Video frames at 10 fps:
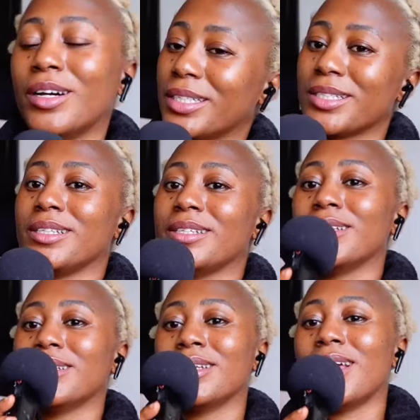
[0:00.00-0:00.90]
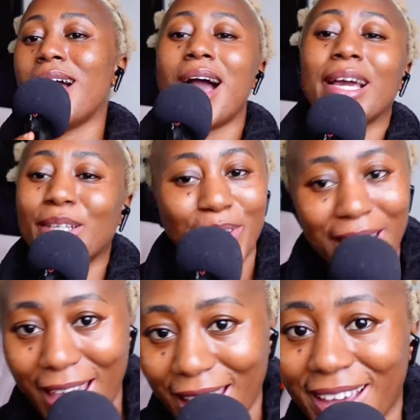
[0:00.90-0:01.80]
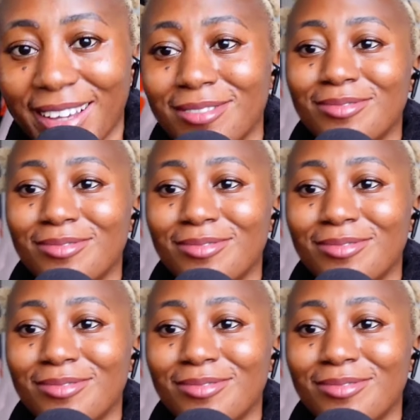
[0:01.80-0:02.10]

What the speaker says: Honestly, I don't care.